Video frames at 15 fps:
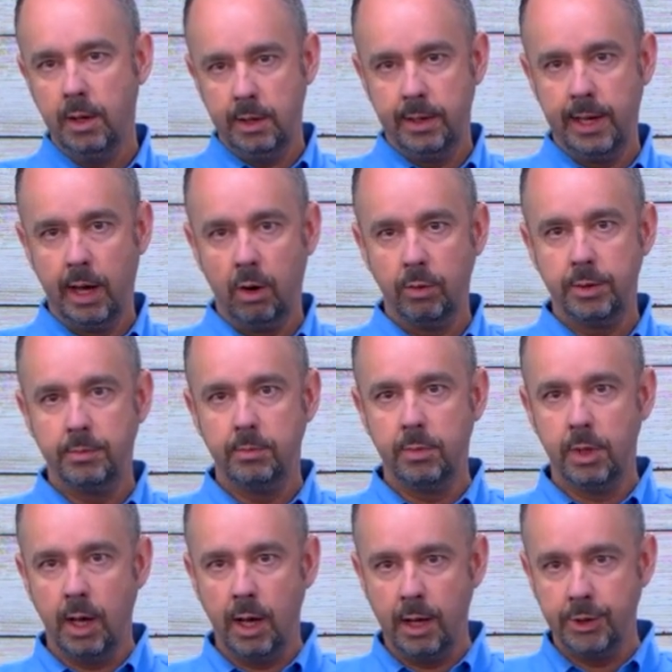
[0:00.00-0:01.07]
Now, uh,
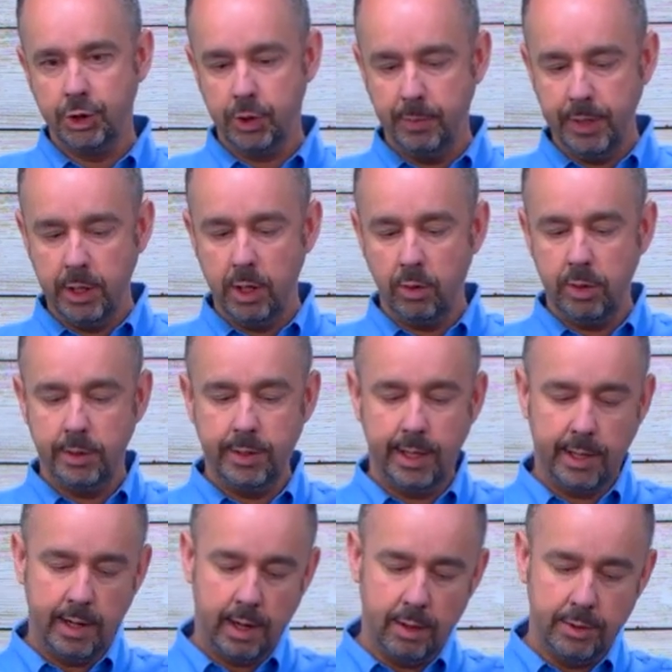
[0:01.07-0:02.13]
it uh, should be noted
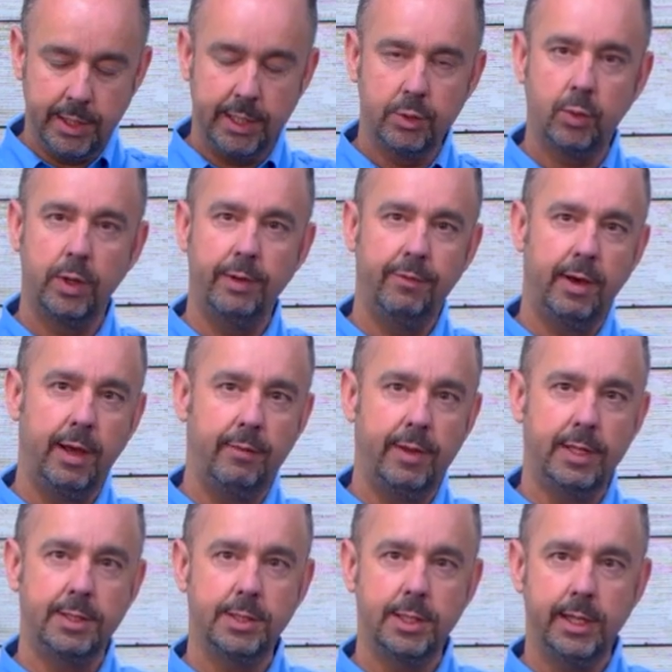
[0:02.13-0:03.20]
that our
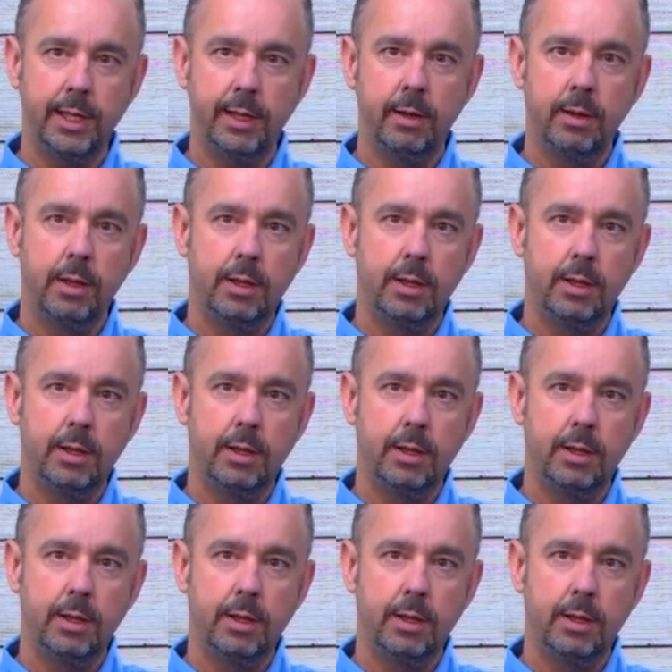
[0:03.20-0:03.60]
1025NC